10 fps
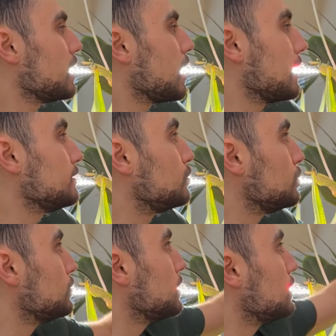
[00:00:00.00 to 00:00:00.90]
I
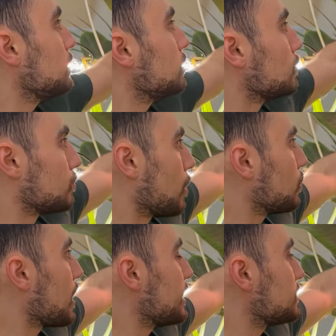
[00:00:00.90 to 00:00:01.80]
do need grow
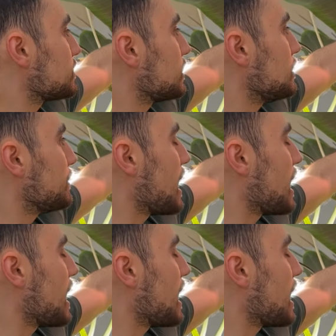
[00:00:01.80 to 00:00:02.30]
lights to keep it